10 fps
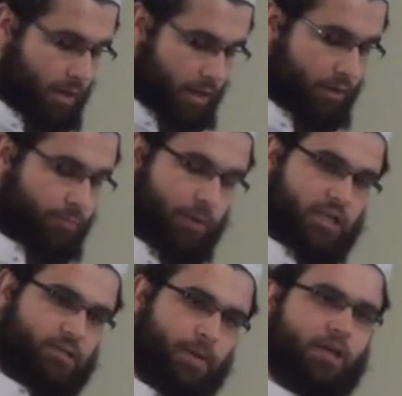and
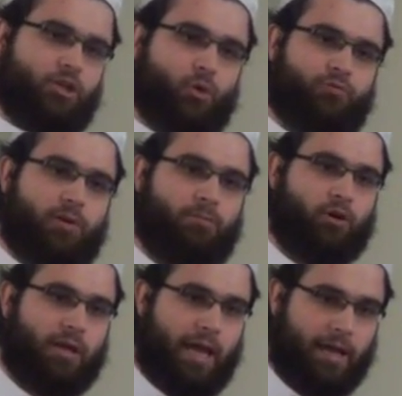expelled you from
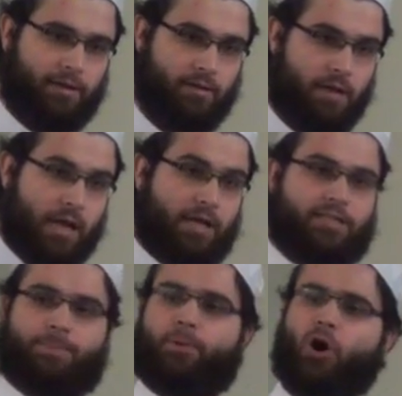your land and
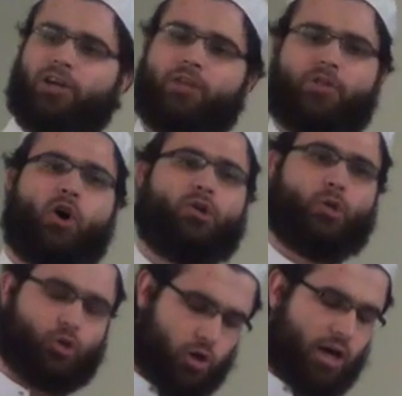supported those
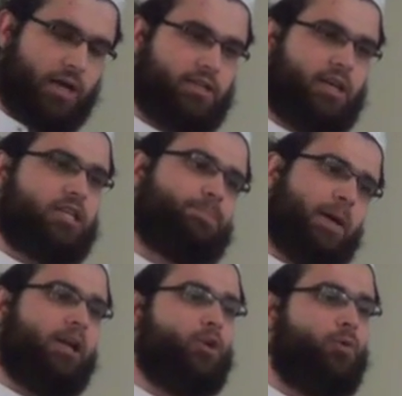who tried to
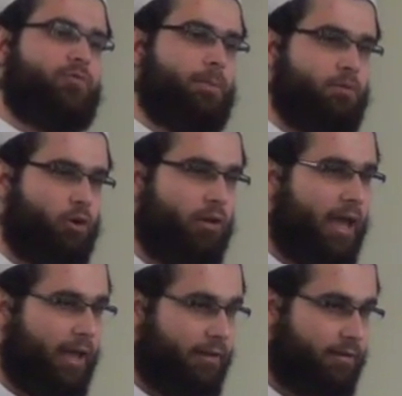expel you from your
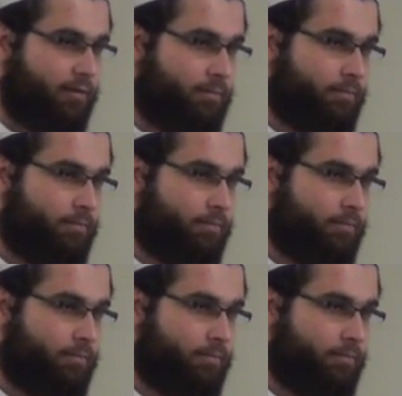land.